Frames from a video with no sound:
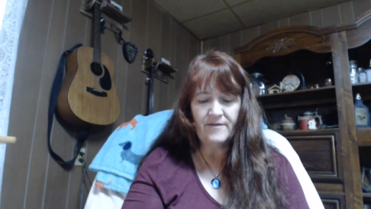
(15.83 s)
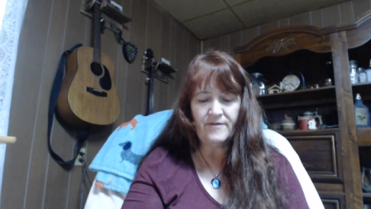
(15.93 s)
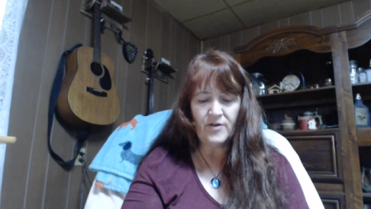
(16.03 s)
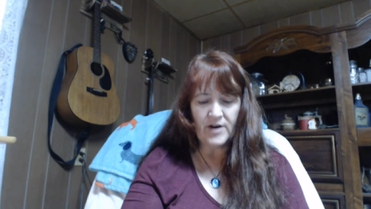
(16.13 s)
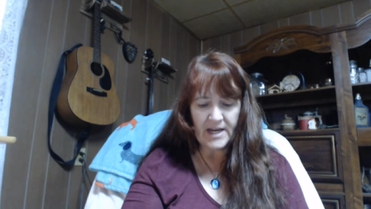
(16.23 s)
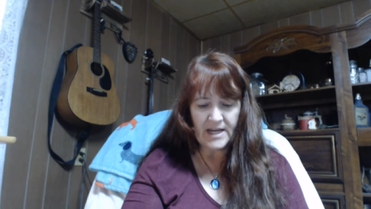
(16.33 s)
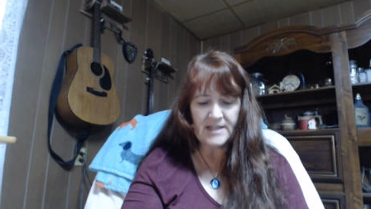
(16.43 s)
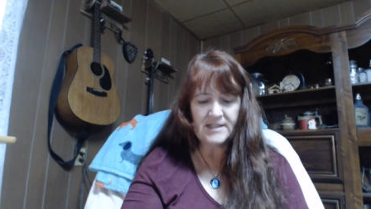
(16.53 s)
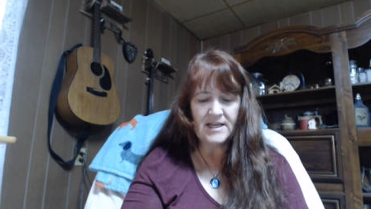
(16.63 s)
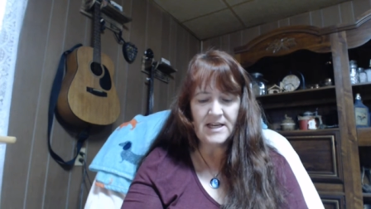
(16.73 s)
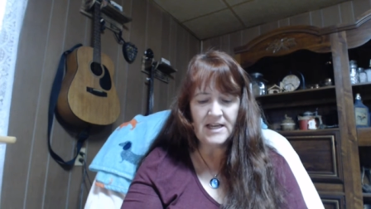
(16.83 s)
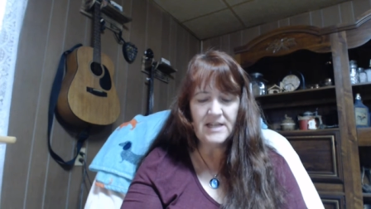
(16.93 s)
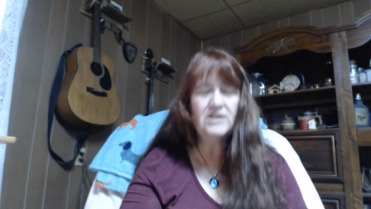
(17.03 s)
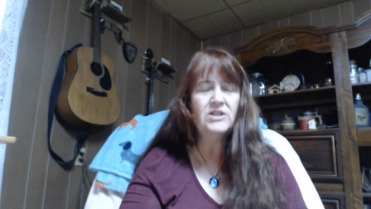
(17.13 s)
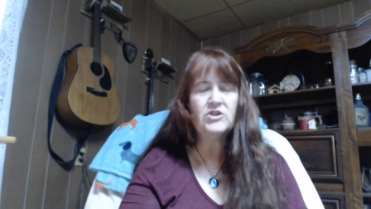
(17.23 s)
for His
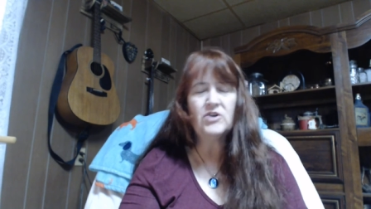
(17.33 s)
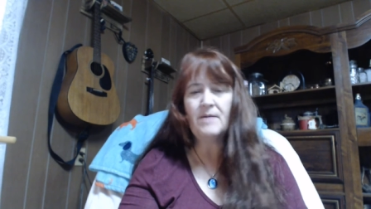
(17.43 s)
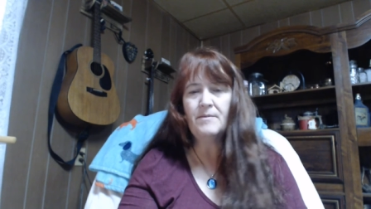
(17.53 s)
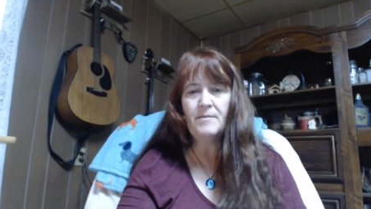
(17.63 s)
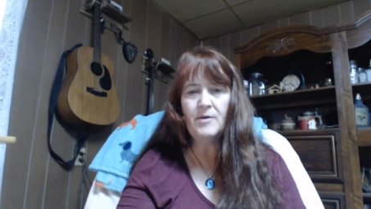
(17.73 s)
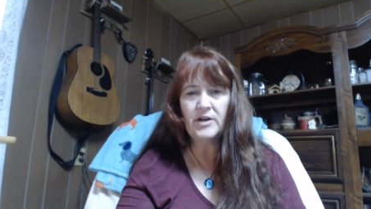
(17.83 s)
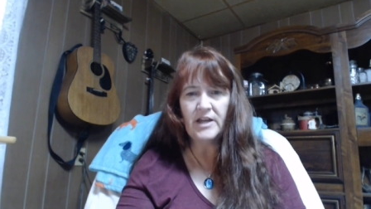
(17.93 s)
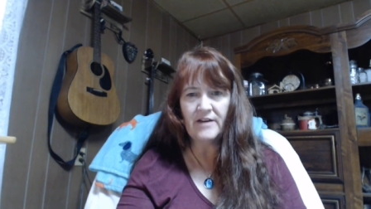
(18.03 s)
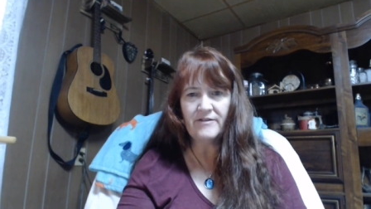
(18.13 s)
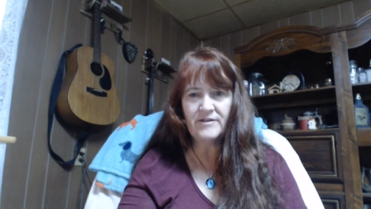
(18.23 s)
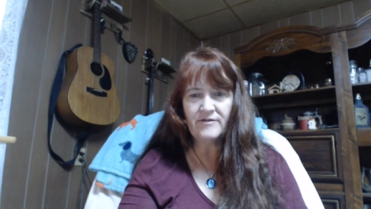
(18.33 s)
indescribable gift.